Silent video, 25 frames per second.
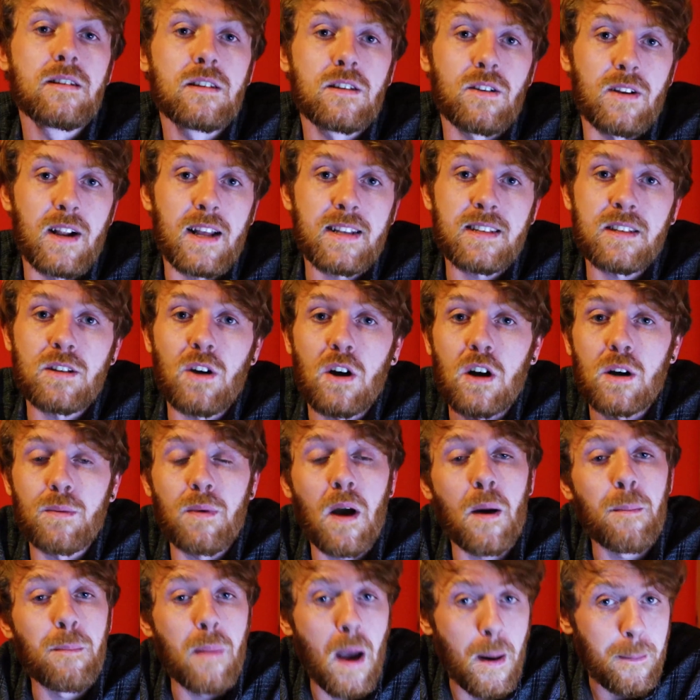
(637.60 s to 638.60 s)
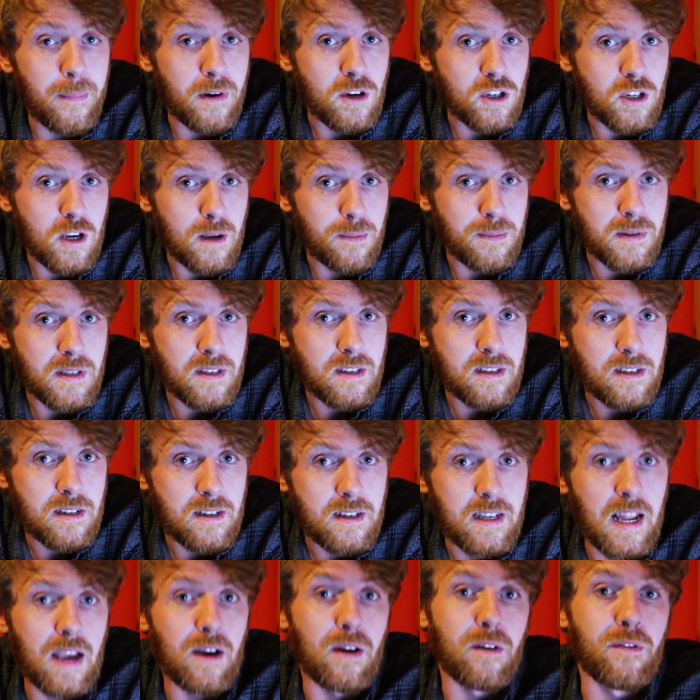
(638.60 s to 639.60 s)
So let's talk about memberships.
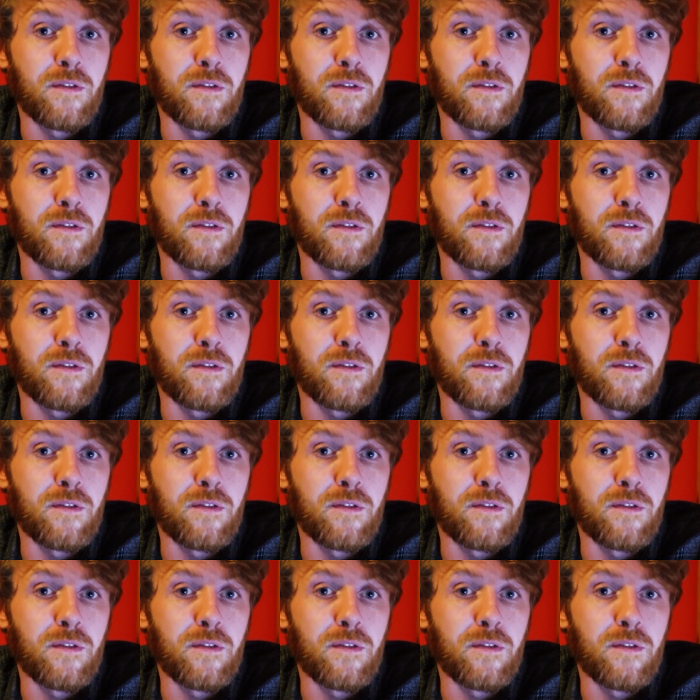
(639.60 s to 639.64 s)
Now,